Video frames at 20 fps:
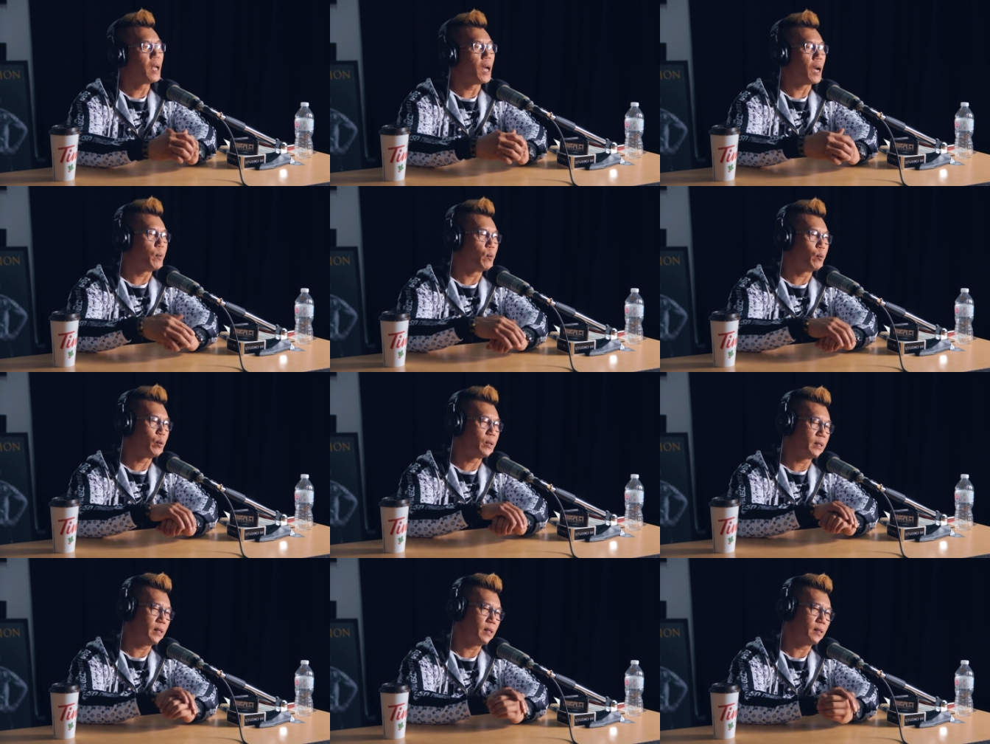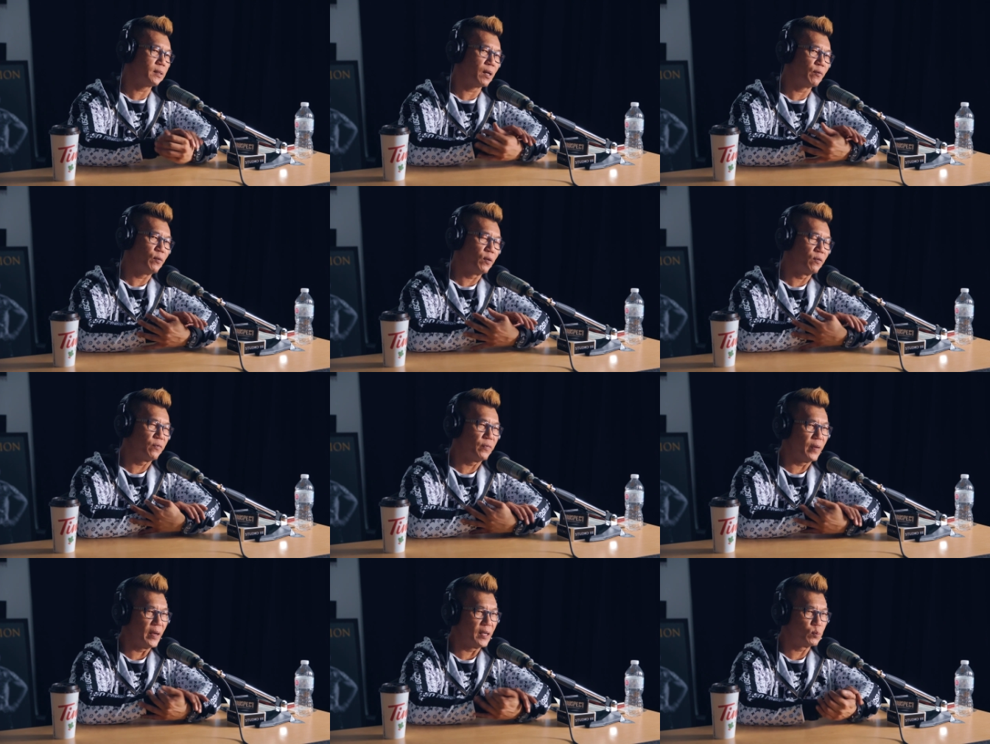I mean, we see stuff
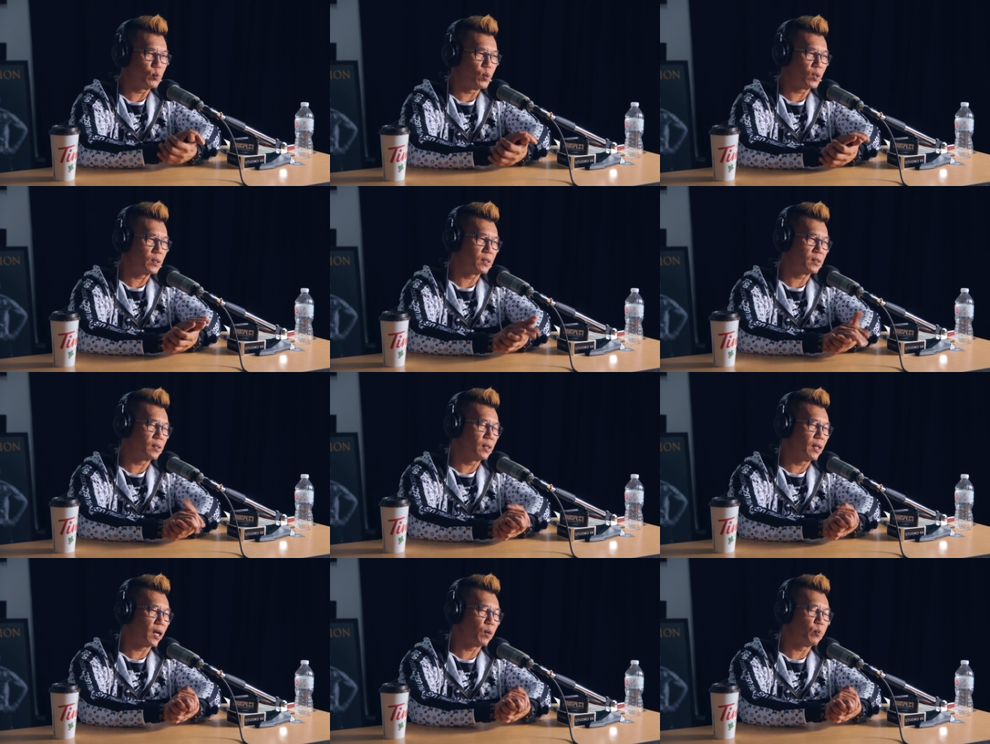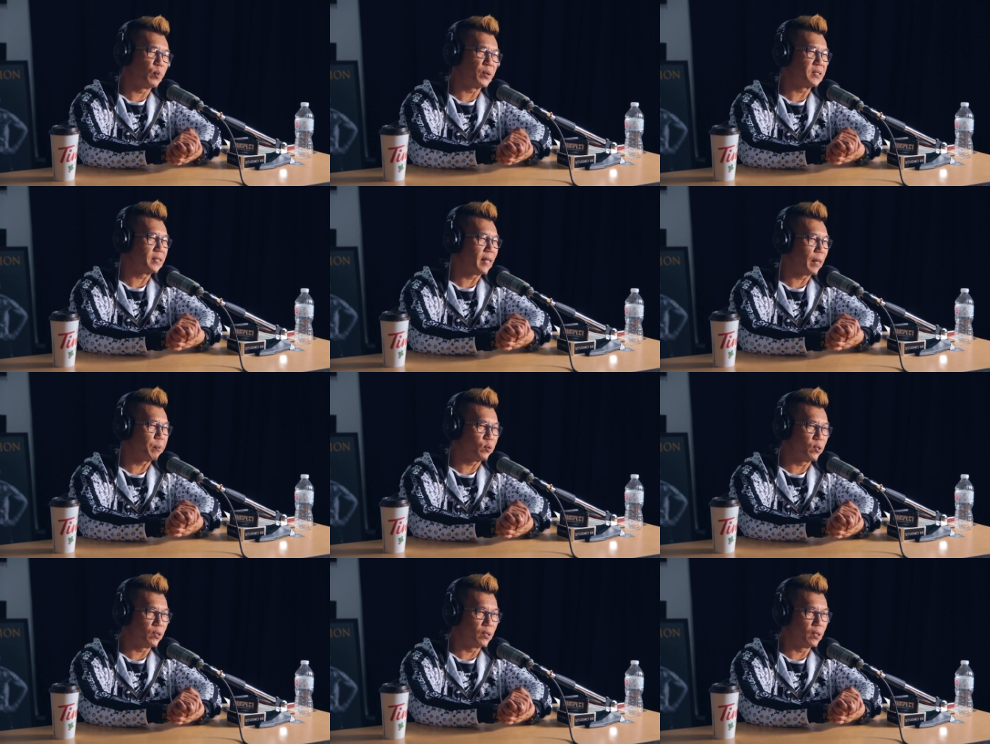on Facebook. There's a lot of
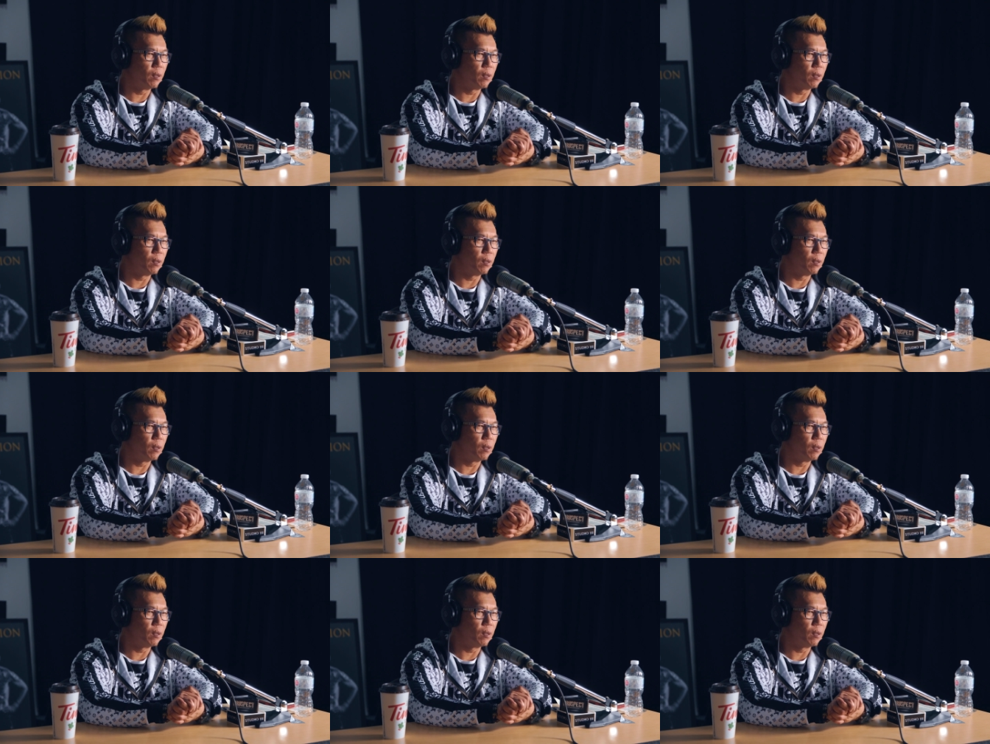perception.